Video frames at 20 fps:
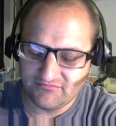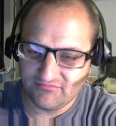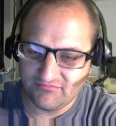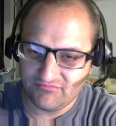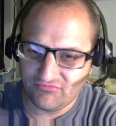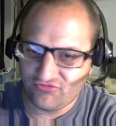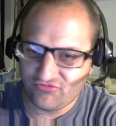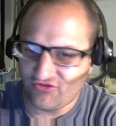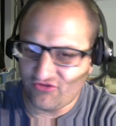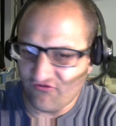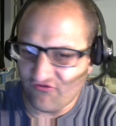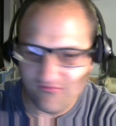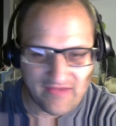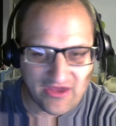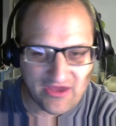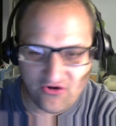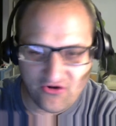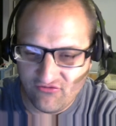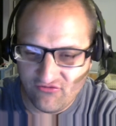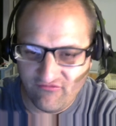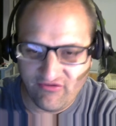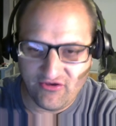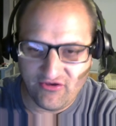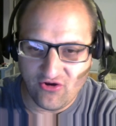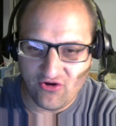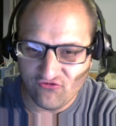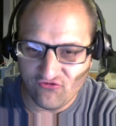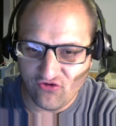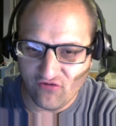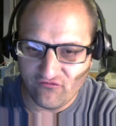Doesn't matter who really
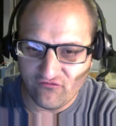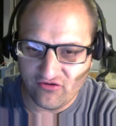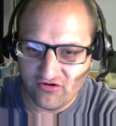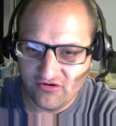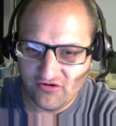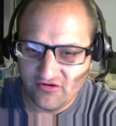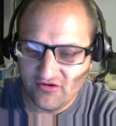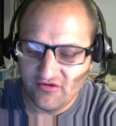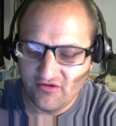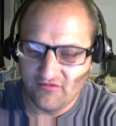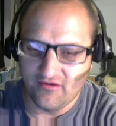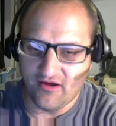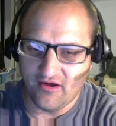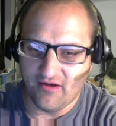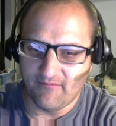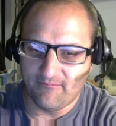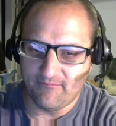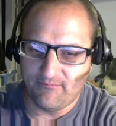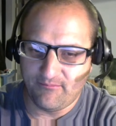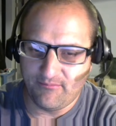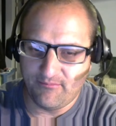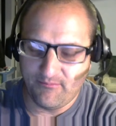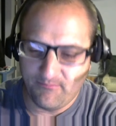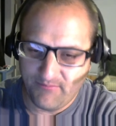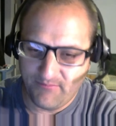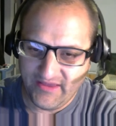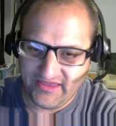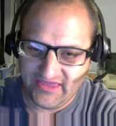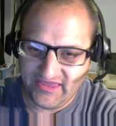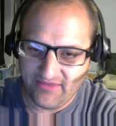goes over.
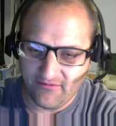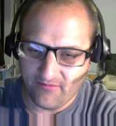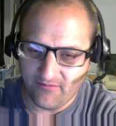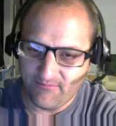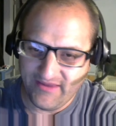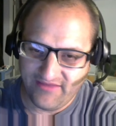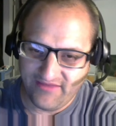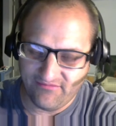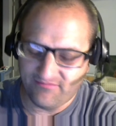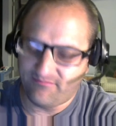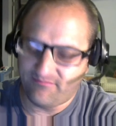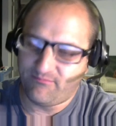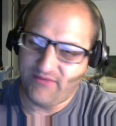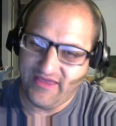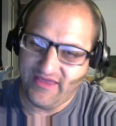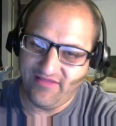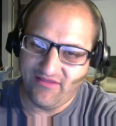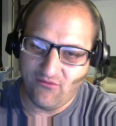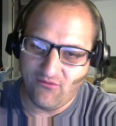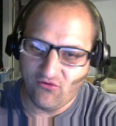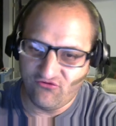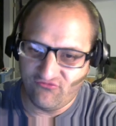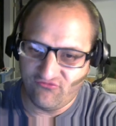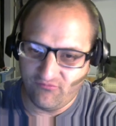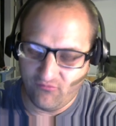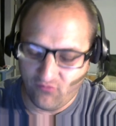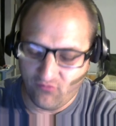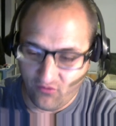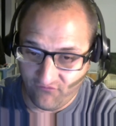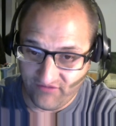Bailey
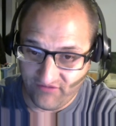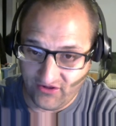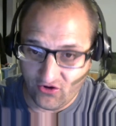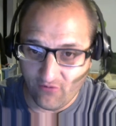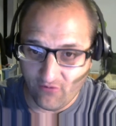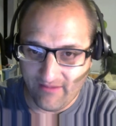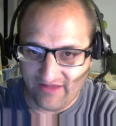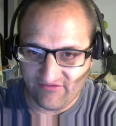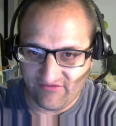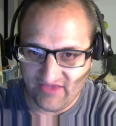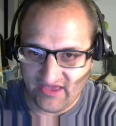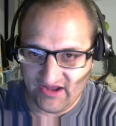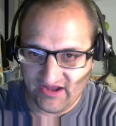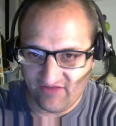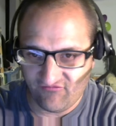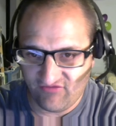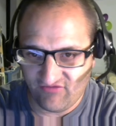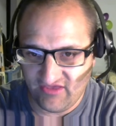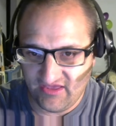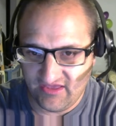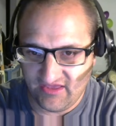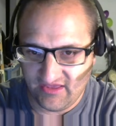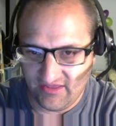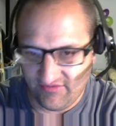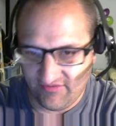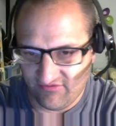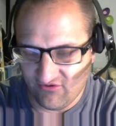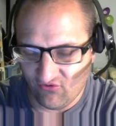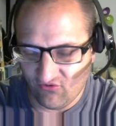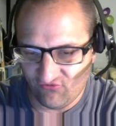will then go back to NXT
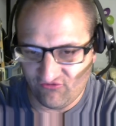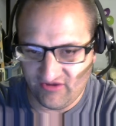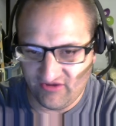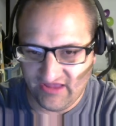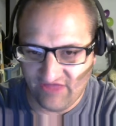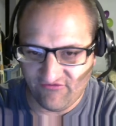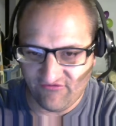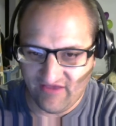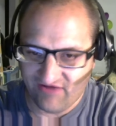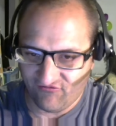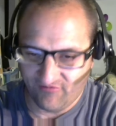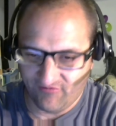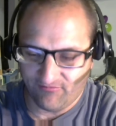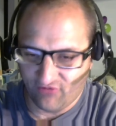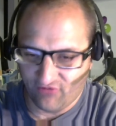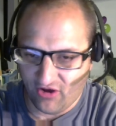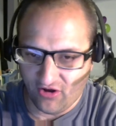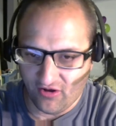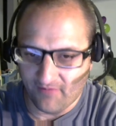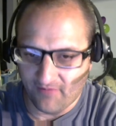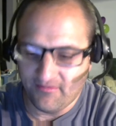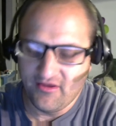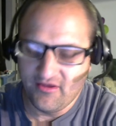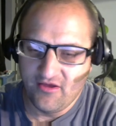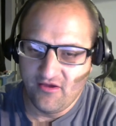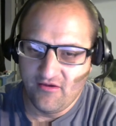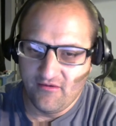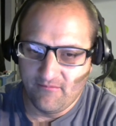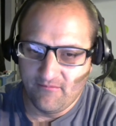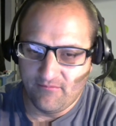until she gets actually brought up.
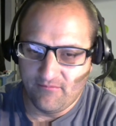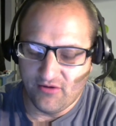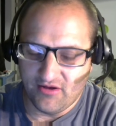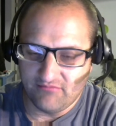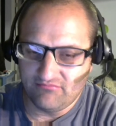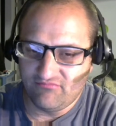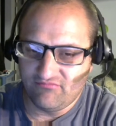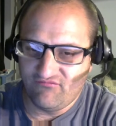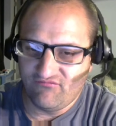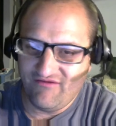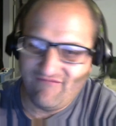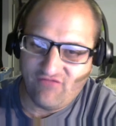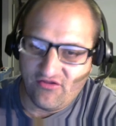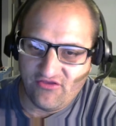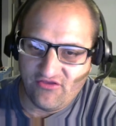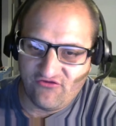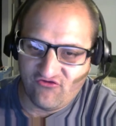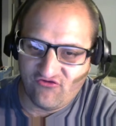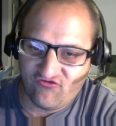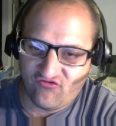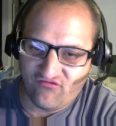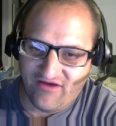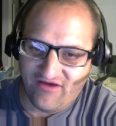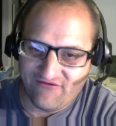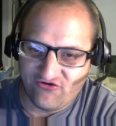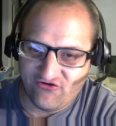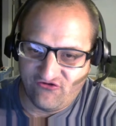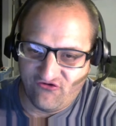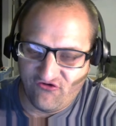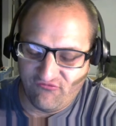But they've done this at
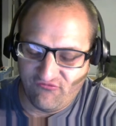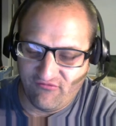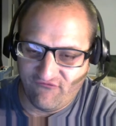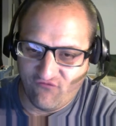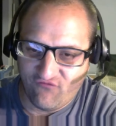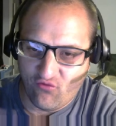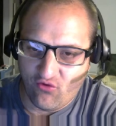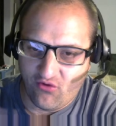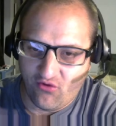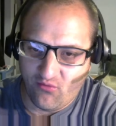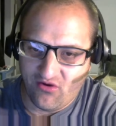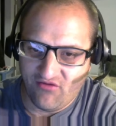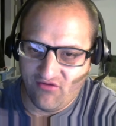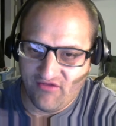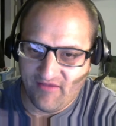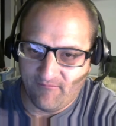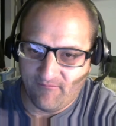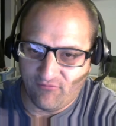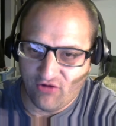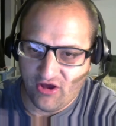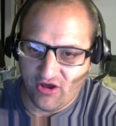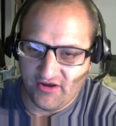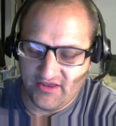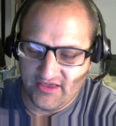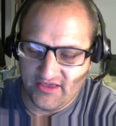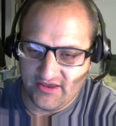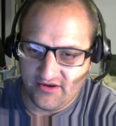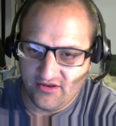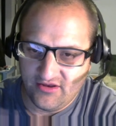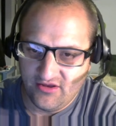Survivor Series before, where they brought
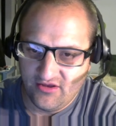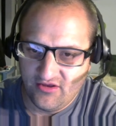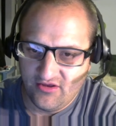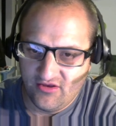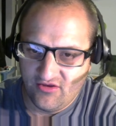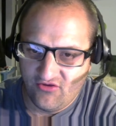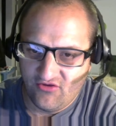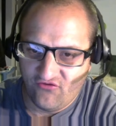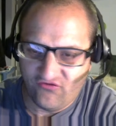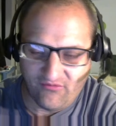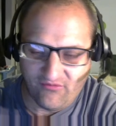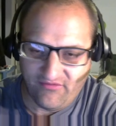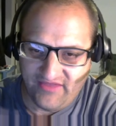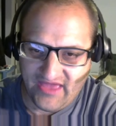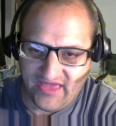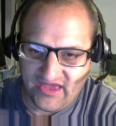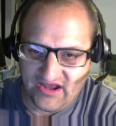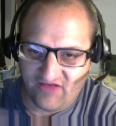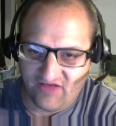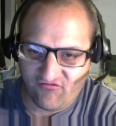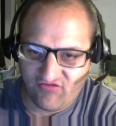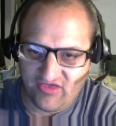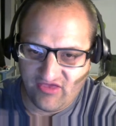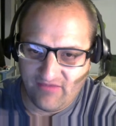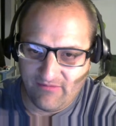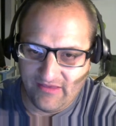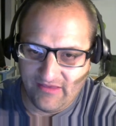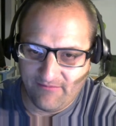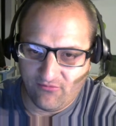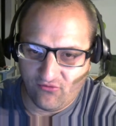in some of the NXT
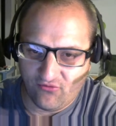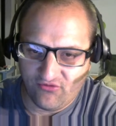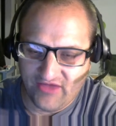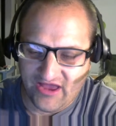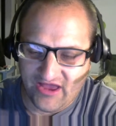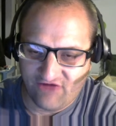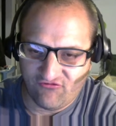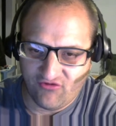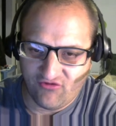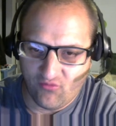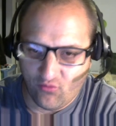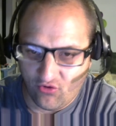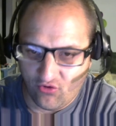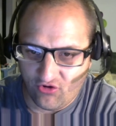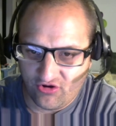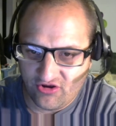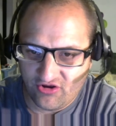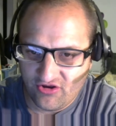people to actually work.